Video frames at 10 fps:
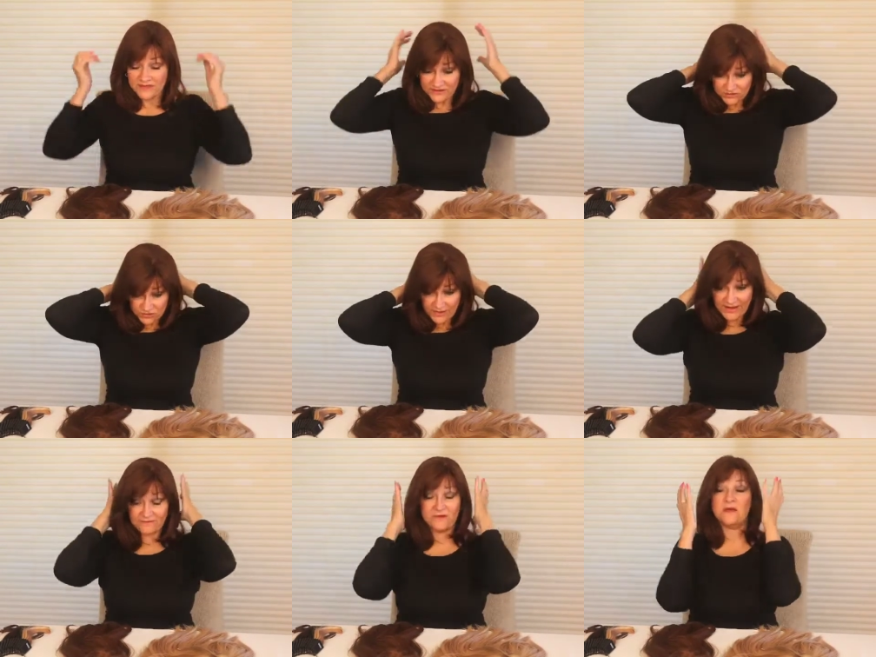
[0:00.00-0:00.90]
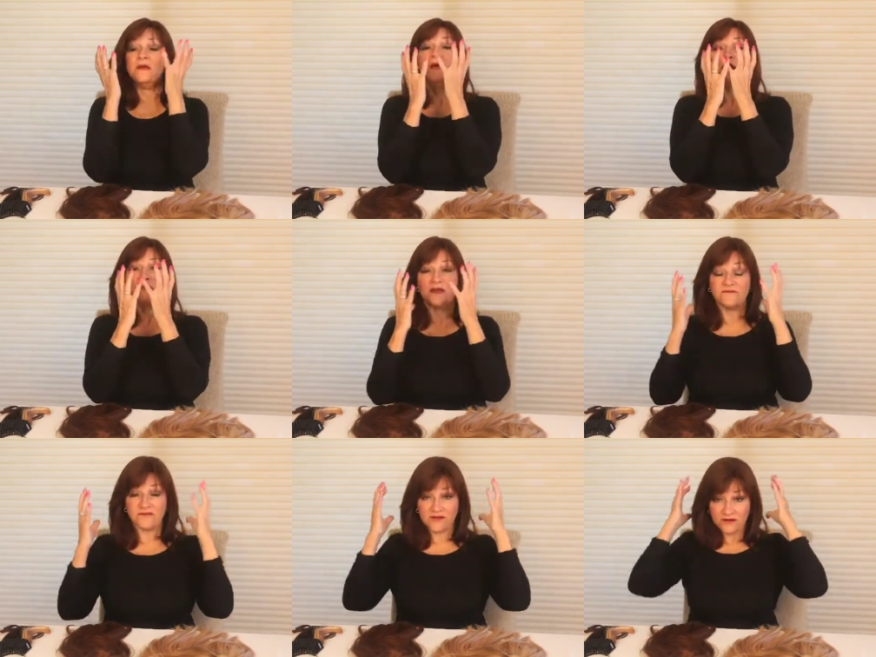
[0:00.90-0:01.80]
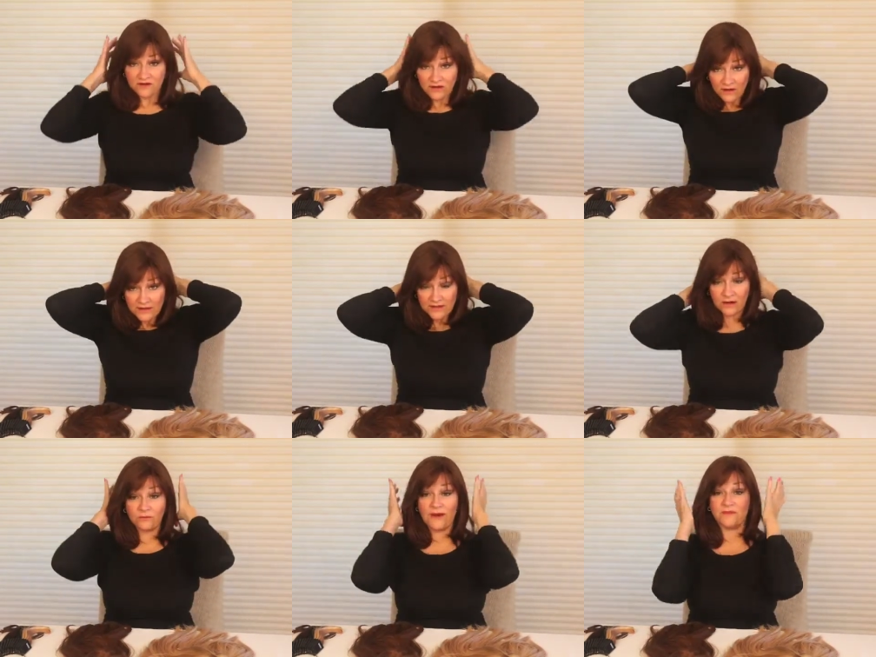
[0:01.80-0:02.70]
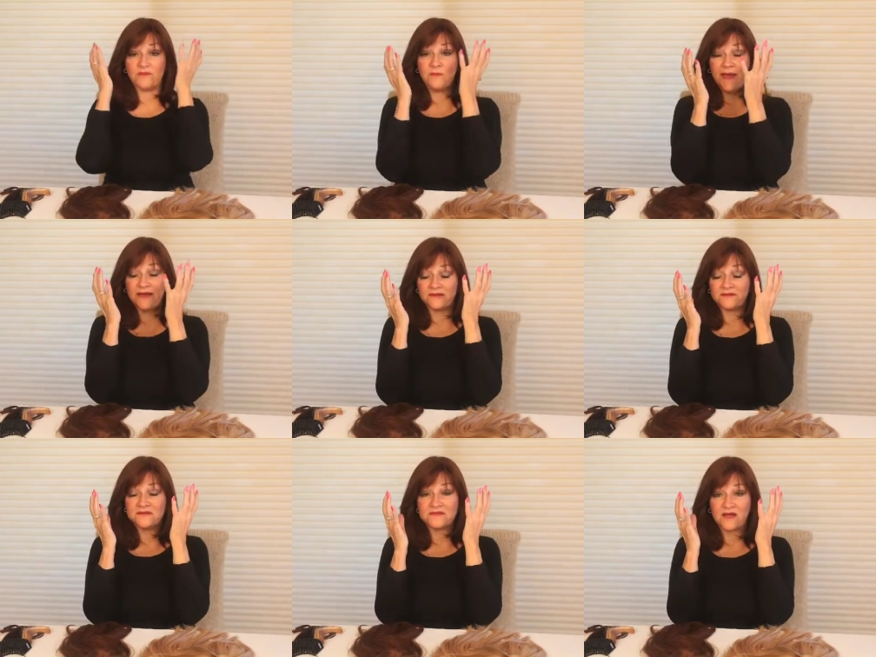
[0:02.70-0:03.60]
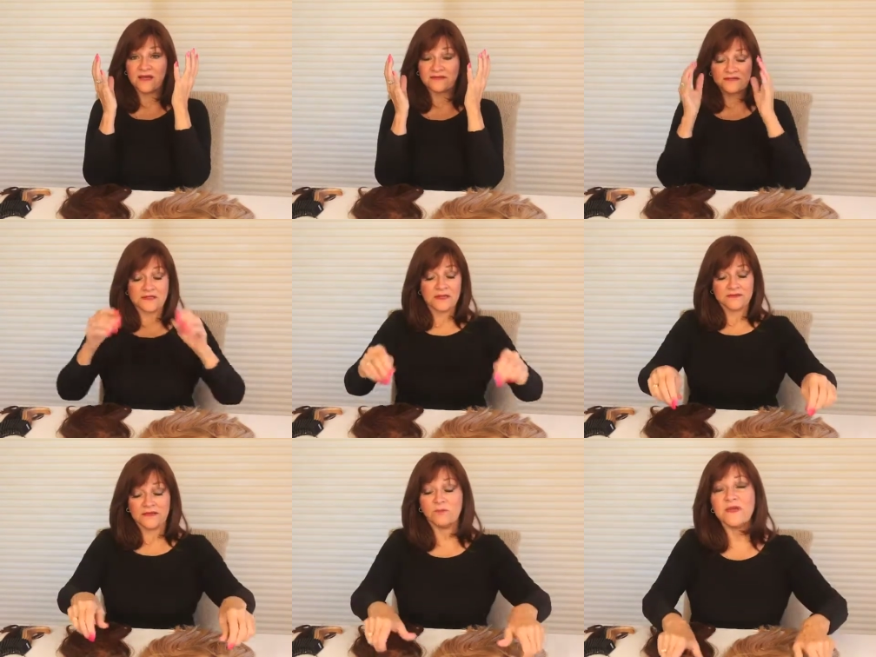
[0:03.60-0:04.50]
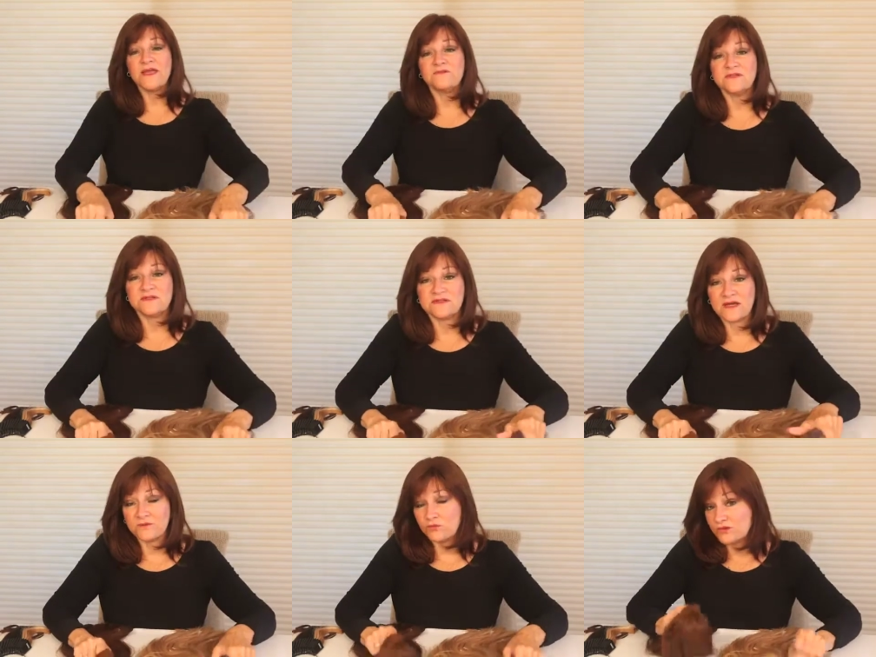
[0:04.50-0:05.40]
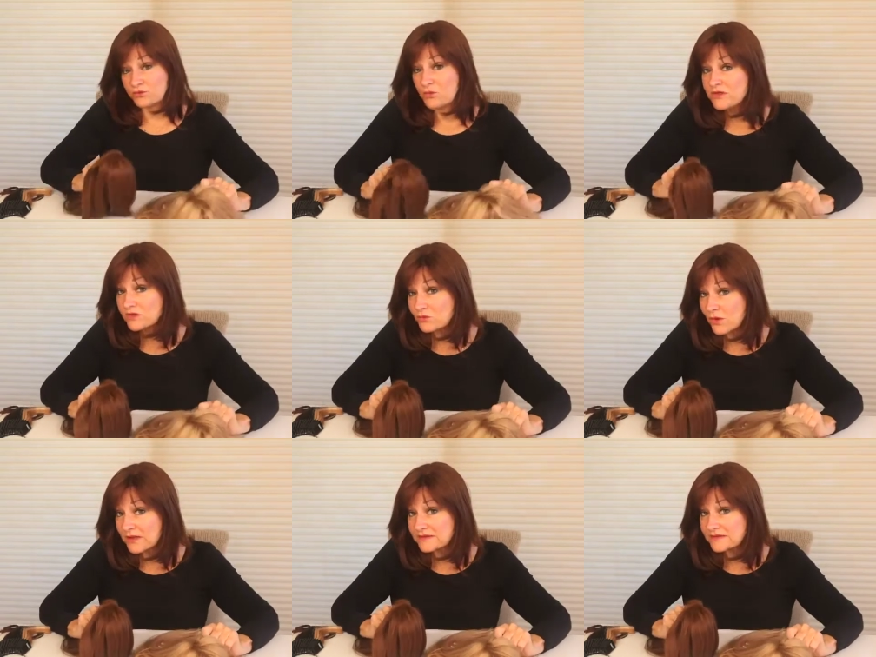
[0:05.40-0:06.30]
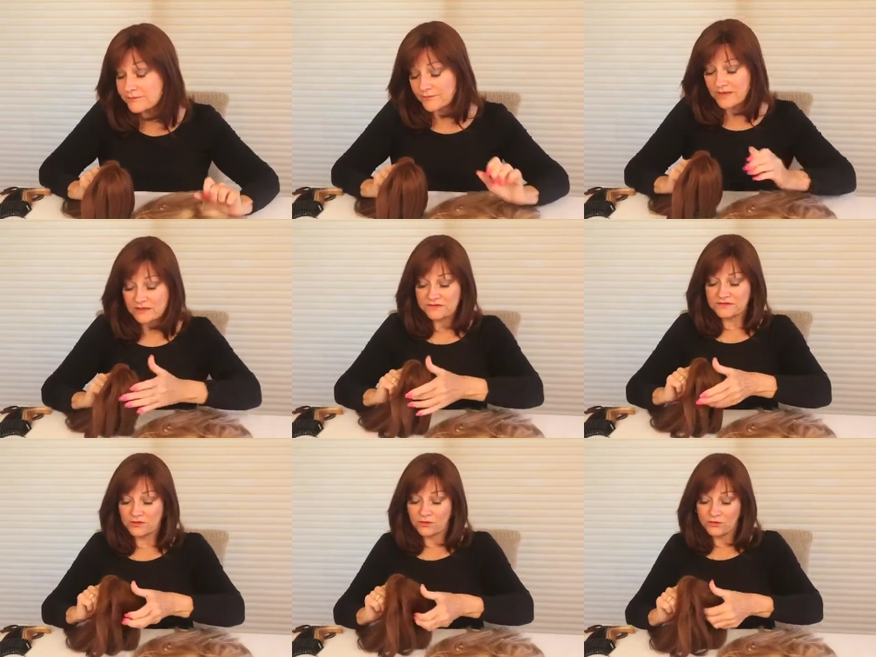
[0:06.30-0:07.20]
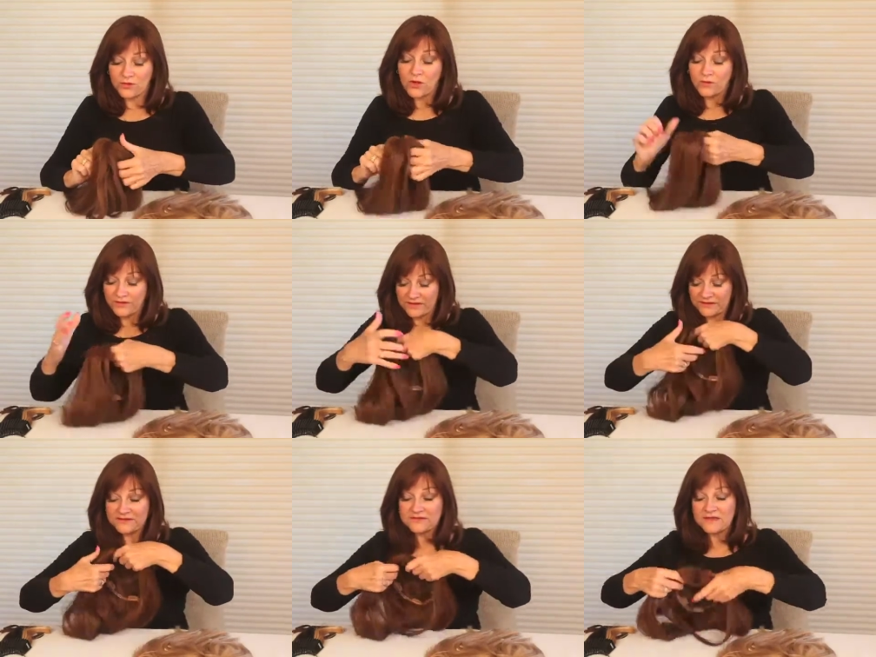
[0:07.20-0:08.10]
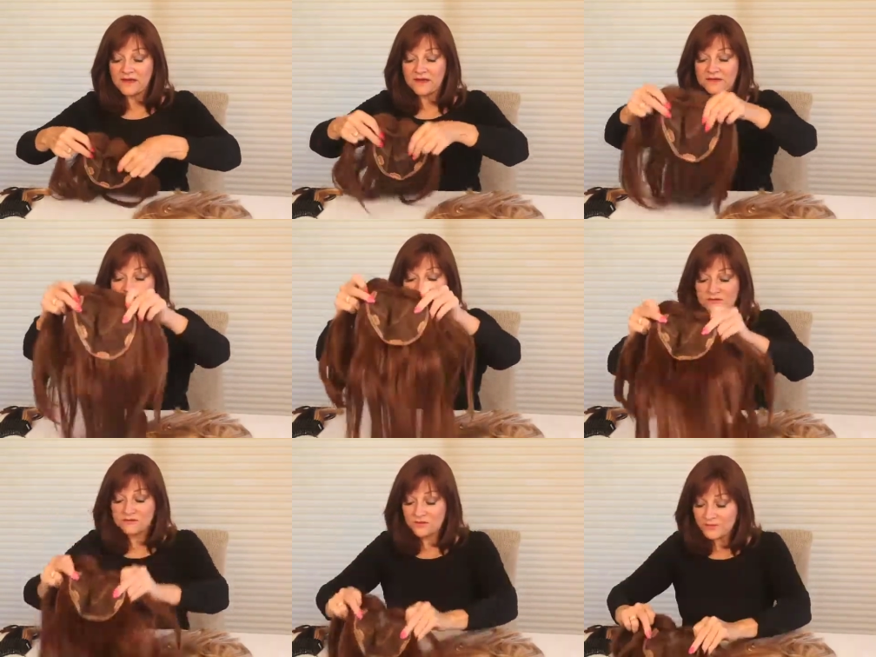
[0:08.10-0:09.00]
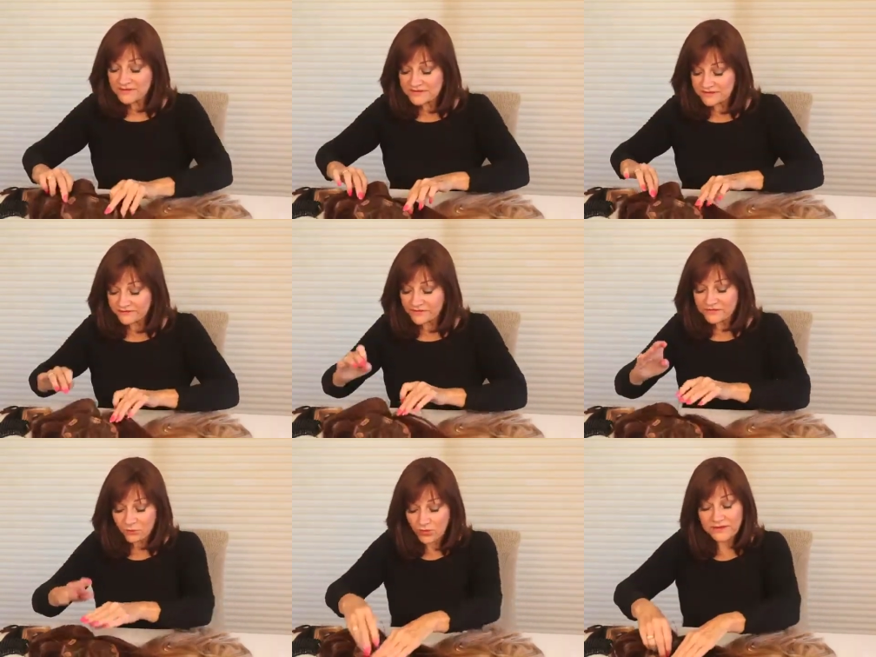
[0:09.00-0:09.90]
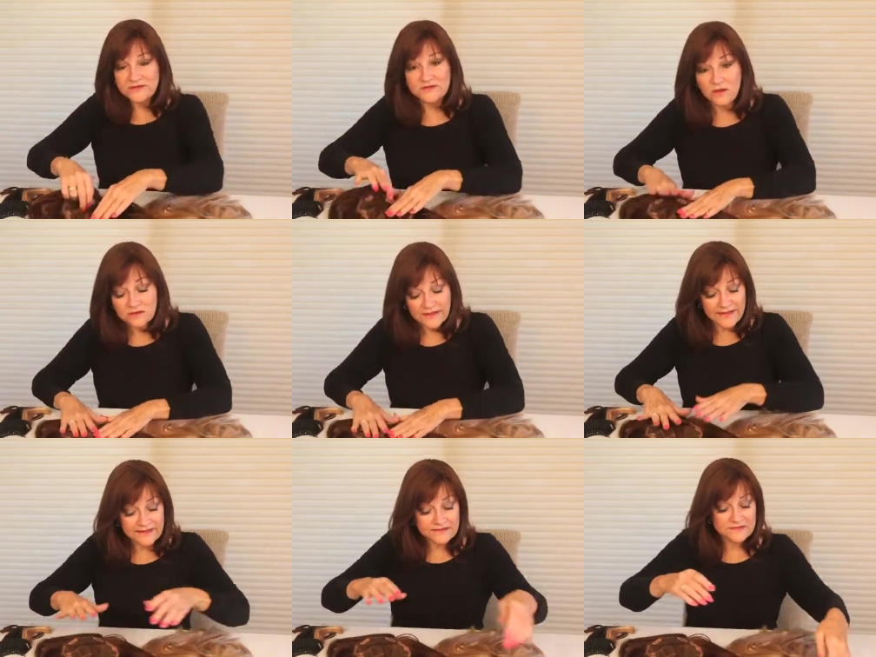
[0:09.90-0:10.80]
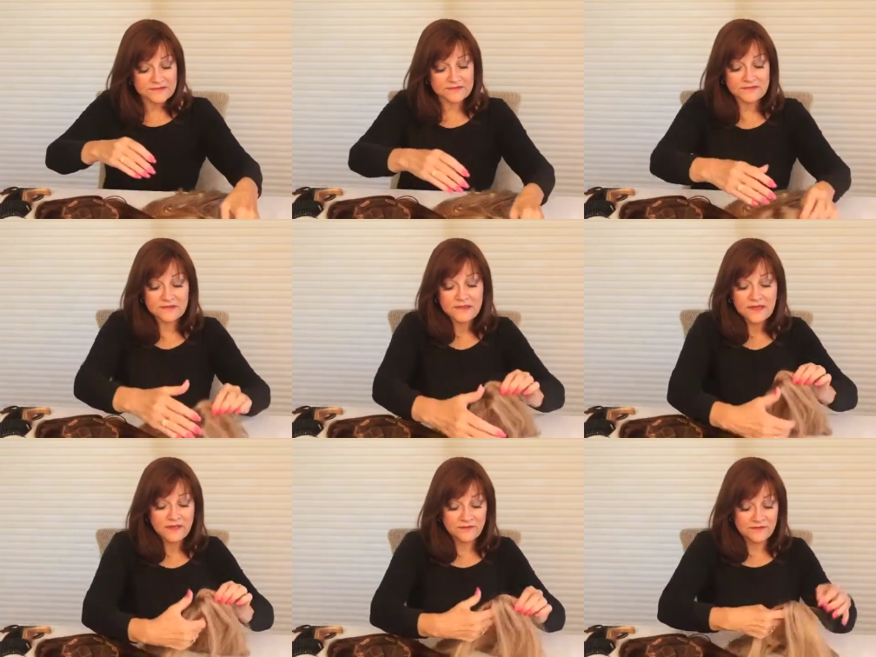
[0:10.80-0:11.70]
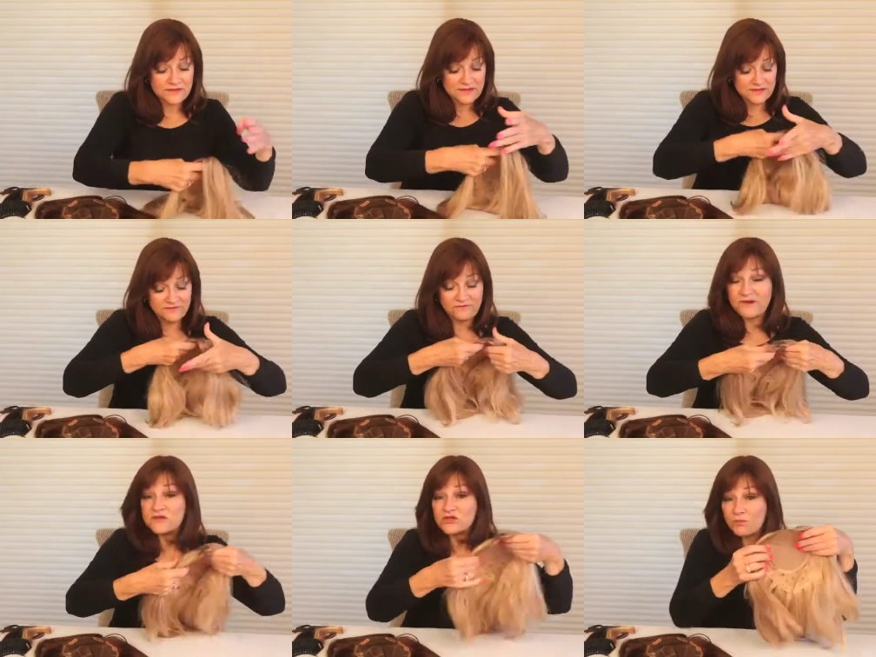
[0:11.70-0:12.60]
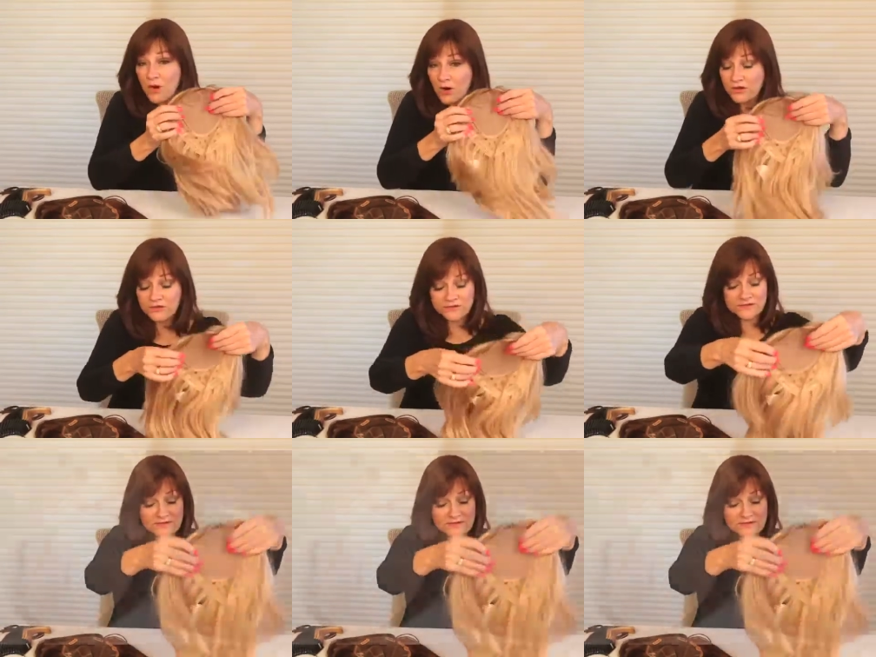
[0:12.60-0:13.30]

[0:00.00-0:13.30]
because you have enough hair around the back and the sides, then we have to decide which one you want. So the insides are a little bit different. One is all lace the French part